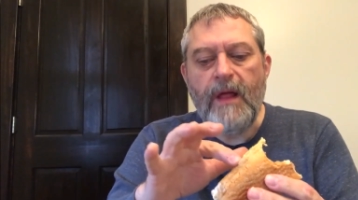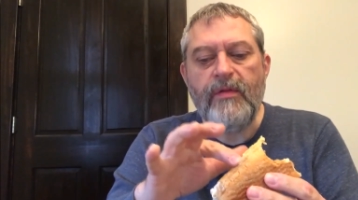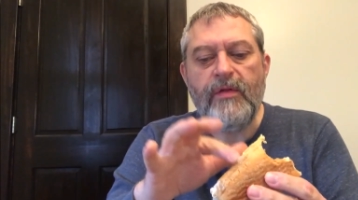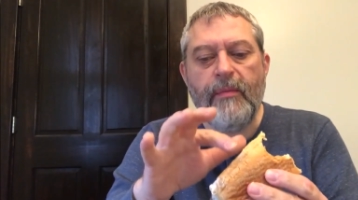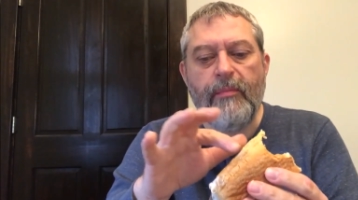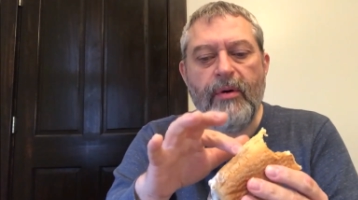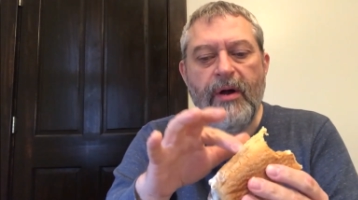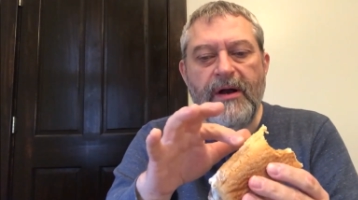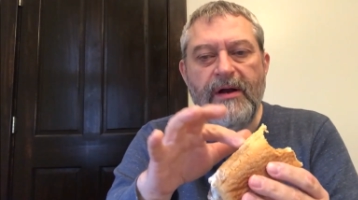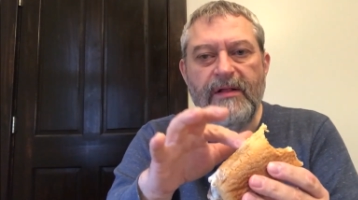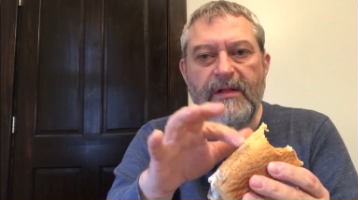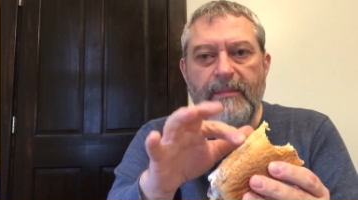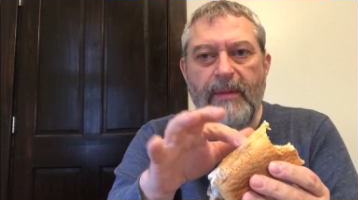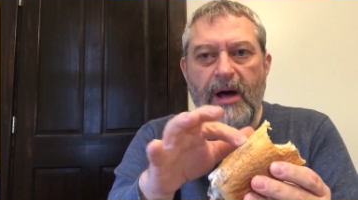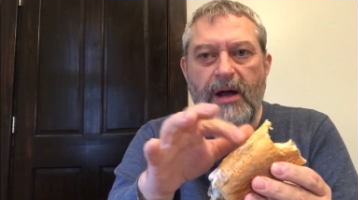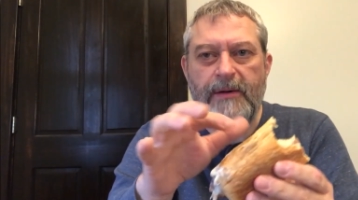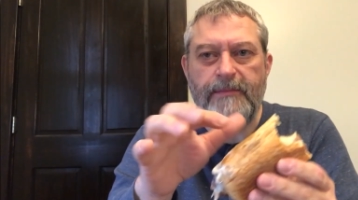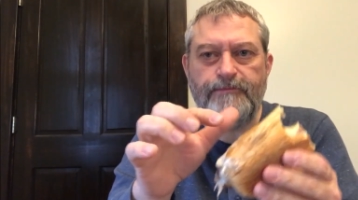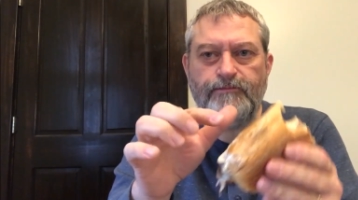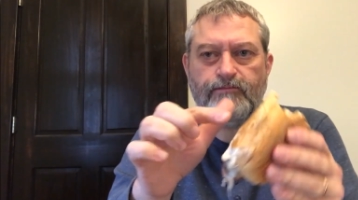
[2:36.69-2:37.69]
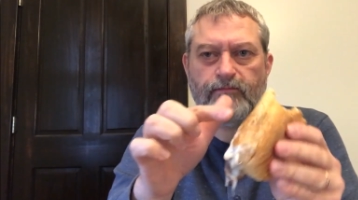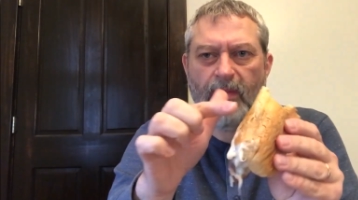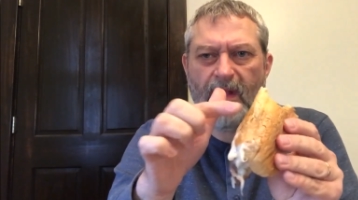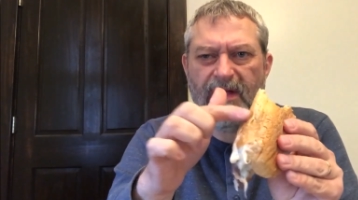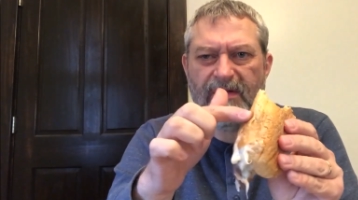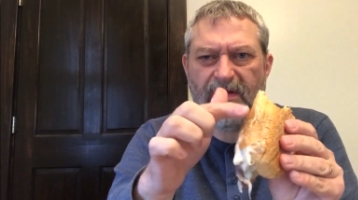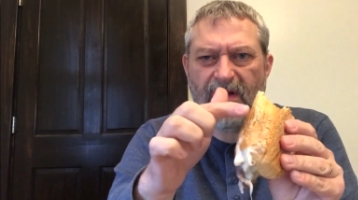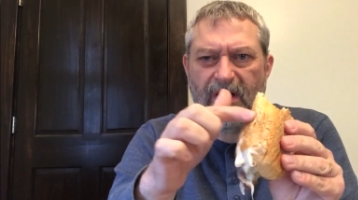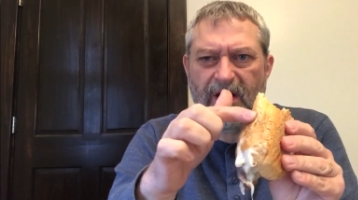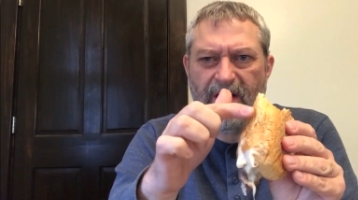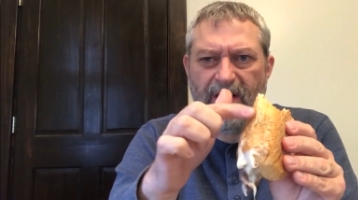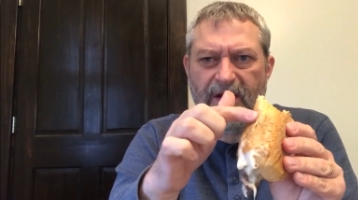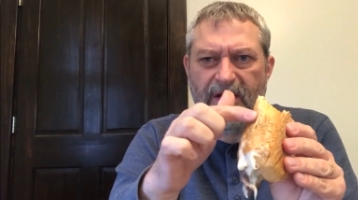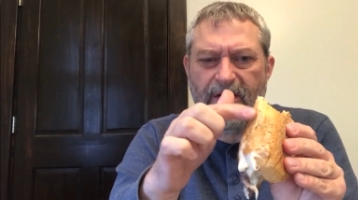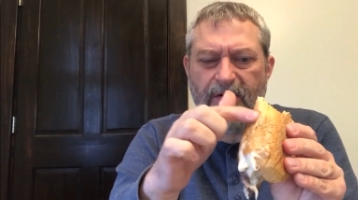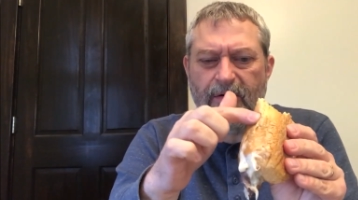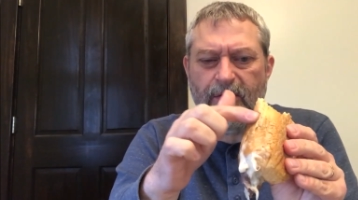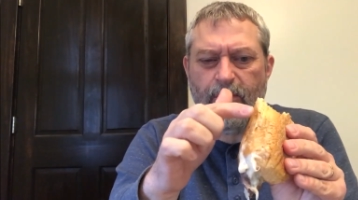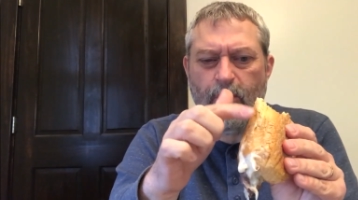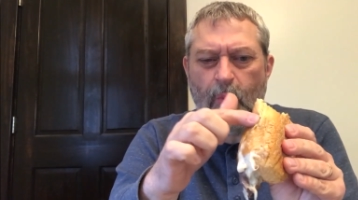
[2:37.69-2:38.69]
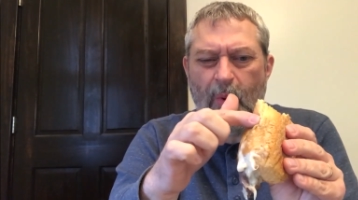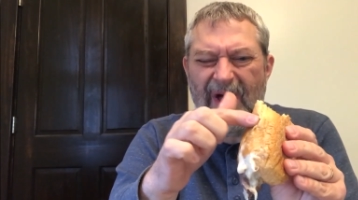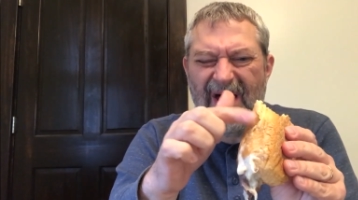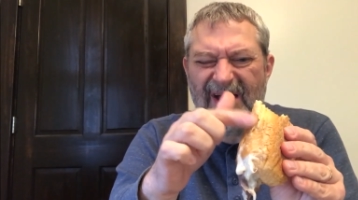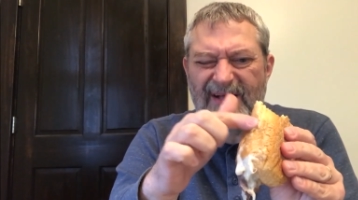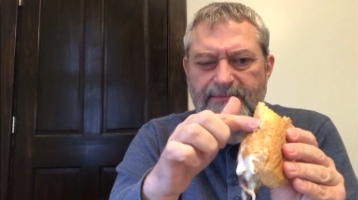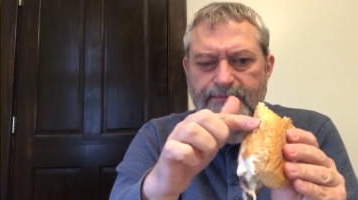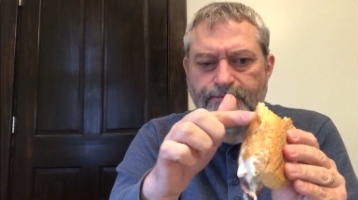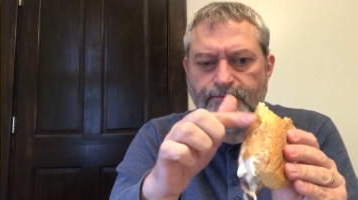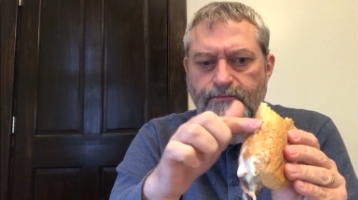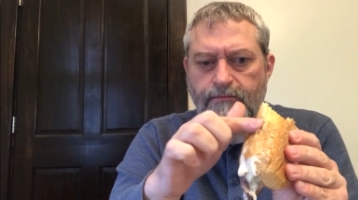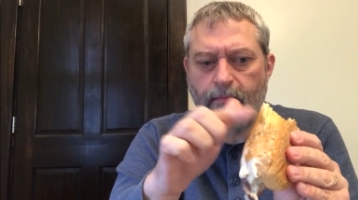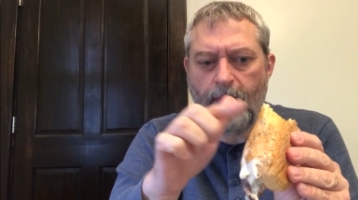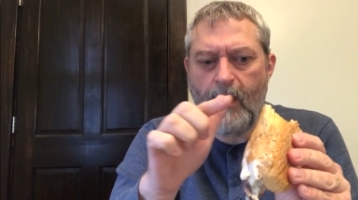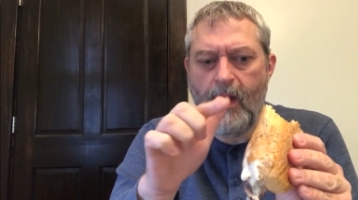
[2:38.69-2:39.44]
The bread on the bottom is a little wet.